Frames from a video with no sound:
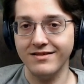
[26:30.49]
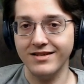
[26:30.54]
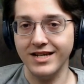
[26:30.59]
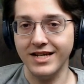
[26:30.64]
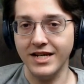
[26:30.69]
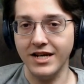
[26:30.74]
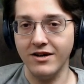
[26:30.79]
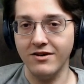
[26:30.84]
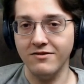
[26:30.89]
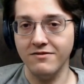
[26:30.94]

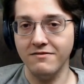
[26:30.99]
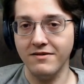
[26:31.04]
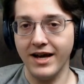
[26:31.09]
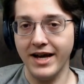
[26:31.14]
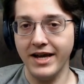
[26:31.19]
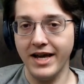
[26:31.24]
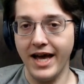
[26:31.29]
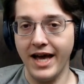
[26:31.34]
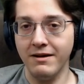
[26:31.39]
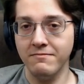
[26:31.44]
you know,
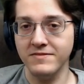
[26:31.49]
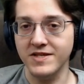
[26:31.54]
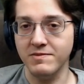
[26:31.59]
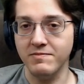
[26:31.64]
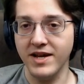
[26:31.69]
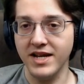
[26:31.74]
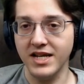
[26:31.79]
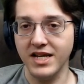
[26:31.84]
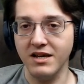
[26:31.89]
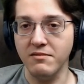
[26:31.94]
I am
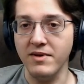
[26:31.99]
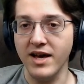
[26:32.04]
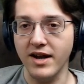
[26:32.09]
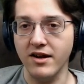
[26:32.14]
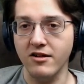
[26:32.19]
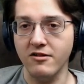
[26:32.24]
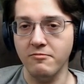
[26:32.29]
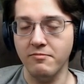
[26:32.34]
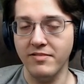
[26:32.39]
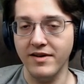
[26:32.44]
spending a
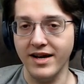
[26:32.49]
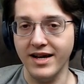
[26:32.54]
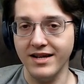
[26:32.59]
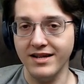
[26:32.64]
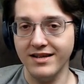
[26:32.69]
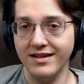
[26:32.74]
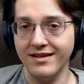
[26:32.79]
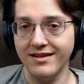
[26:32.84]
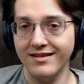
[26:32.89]
metal, but